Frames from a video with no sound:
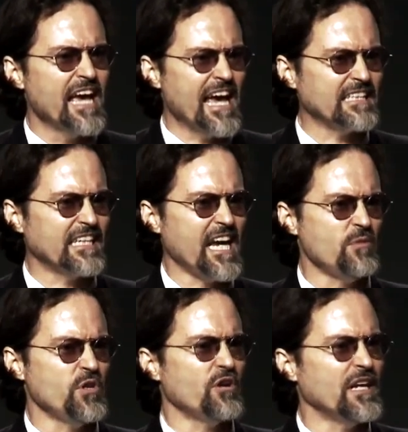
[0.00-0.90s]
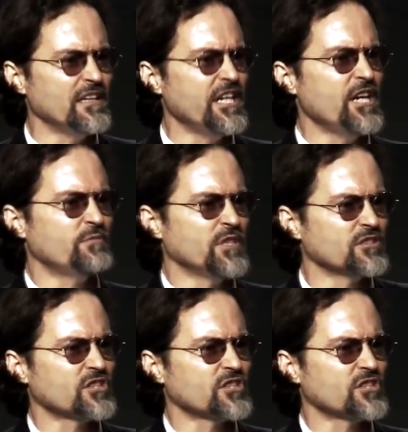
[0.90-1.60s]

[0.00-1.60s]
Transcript: and came here and lived in